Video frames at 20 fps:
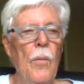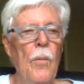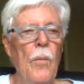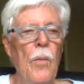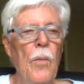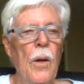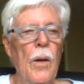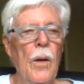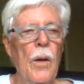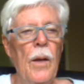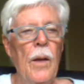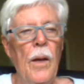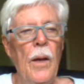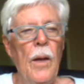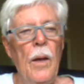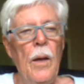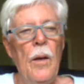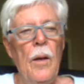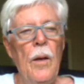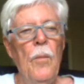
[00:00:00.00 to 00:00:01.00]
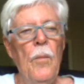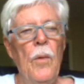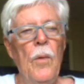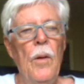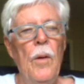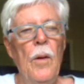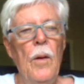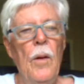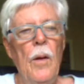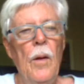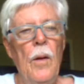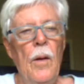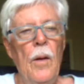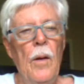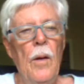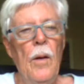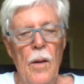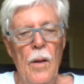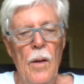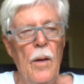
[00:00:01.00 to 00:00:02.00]
Buckingham.
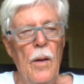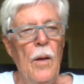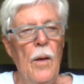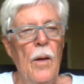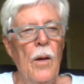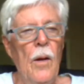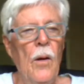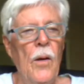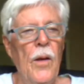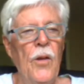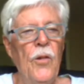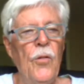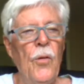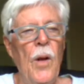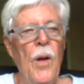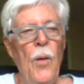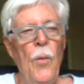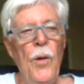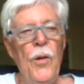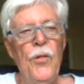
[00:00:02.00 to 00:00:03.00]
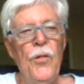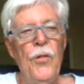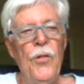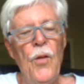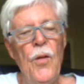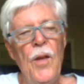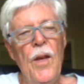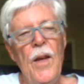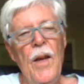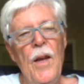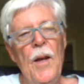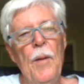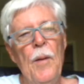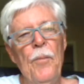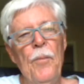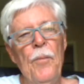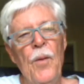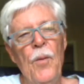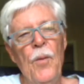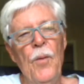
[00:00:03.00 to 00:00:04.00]
Okay, so anyway, so
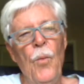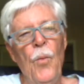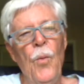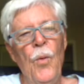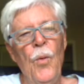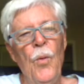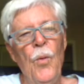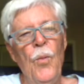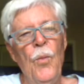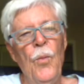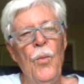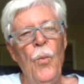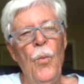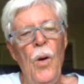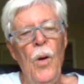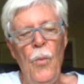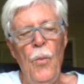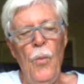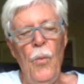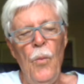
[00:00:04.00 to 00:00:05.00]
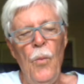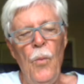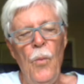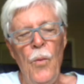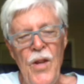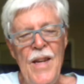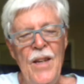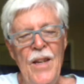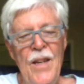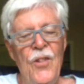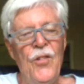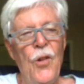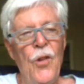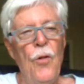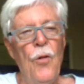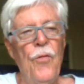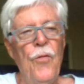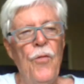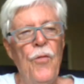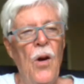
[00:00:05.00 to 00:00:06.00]
what we're seeing
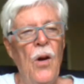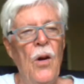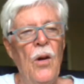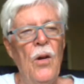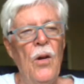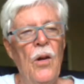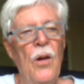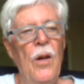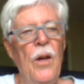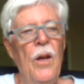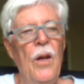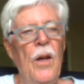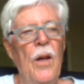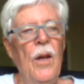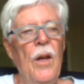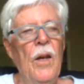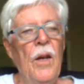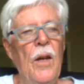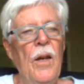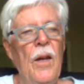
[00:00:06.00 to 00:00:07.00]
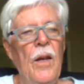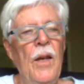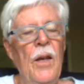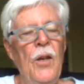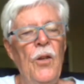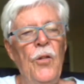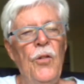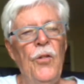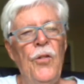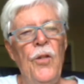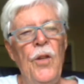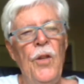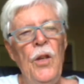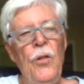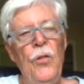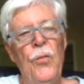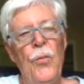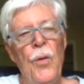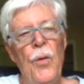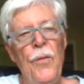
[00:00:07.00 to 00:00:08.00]
so far is
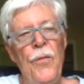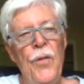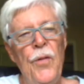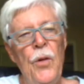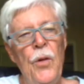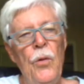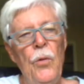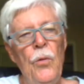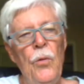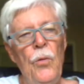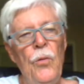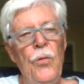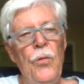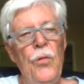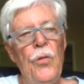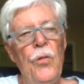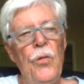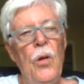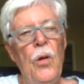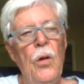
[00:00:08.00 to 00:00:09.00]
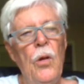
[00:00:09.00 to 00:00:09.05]
these reviews